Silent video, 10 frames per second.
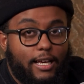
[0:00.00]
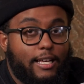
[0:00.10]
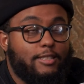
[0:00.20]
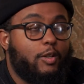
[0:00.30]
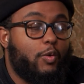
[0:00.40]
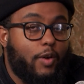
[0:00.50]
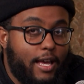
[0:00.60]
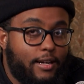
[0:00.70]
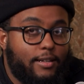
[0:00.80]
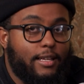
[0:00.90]
is
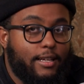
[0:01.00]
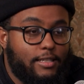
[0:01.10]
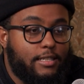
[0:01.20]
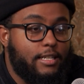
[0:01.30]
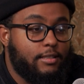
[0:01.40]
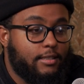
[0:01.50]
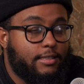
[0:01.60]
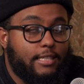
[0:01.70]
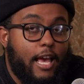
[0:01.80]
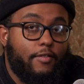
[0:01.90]
greater than Jesus'
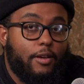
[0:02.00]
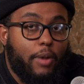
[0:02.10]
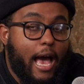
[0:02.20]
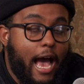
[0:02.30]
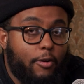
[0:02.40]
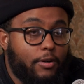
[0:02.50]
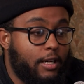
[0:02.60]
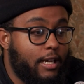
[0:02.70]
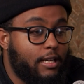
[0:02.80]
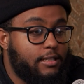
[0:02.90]
saving power,
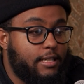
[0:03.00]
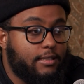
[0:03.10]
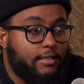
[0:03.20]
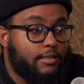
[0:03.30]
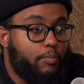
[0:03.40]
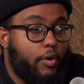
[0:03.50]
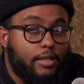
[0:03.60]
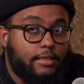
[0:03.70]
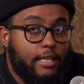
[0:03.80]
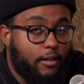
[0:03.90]
Jesus'
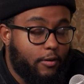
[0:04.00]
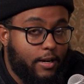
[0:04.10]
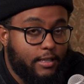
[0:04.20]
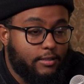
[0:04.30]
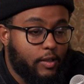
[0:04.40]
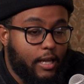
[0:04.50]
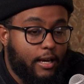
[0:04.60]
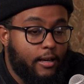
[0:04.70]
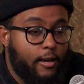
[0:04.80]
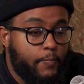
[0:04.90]
mercy and grace. So,
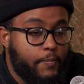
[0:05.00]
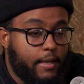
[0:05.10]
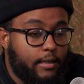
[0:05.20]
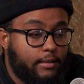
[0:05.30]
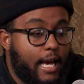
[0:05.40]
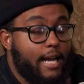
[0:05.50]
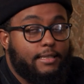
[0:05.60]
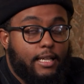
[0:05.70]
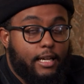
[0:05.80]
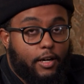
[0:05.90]
like, that
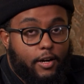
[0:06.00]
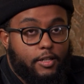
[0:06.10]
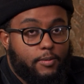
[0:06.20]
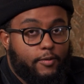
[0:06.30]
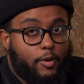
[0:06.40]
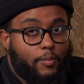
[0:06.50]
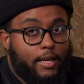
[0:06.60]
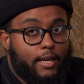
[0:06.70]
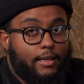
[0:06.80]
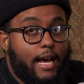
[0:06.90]
is the encouragement for
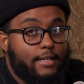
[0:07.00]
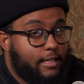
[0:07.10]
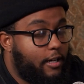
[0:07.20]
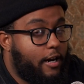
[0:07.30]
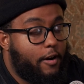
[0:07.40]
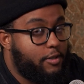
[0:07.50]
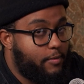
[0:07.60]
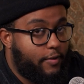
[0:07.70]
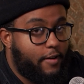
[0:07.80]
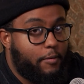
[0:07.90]
me and that is the
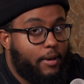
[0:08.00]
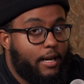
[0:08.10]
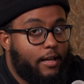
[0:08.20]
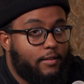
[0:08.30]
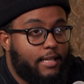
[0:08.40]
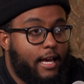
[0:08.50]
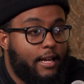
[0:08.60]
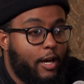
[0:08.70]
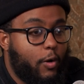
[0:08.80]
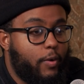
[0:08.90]
encouragement for everybody else that
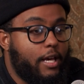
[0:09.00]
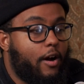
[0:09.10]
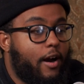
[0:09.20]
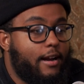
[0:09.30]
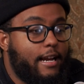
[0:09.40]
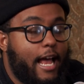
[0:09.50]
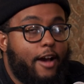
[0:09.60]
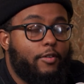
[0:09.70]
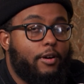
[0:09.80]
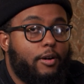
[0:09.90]
we are
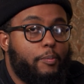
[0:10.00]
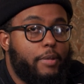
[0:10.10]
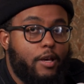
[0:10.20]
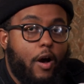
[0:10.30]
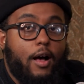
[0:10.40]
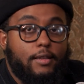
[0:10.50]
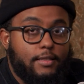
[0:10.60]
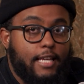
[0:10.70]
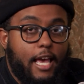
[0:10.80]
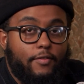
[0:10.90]
never beyond
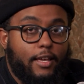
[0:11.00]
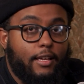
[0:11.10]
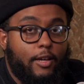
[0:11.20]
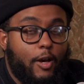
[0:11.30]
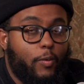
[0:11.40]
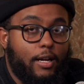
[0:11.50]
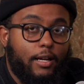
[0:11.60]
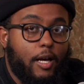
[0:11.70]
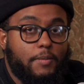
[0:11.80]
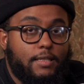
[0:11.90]
saving when
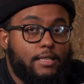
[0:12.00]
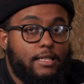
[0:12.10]
it comes to